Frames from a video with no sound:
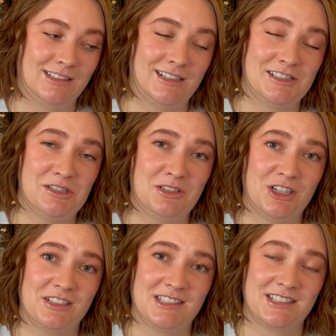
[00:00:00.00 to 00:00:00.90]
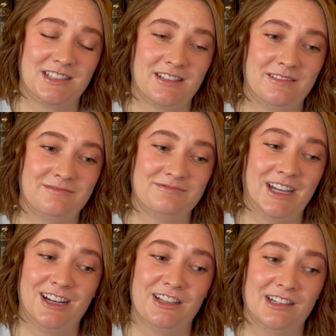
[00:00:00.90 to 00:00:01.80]
So just,
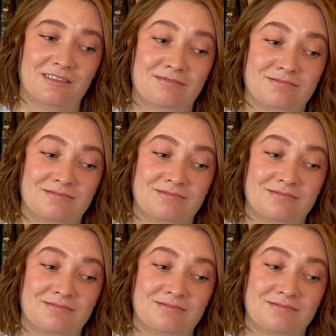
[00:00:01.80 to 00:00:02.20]
I don't know.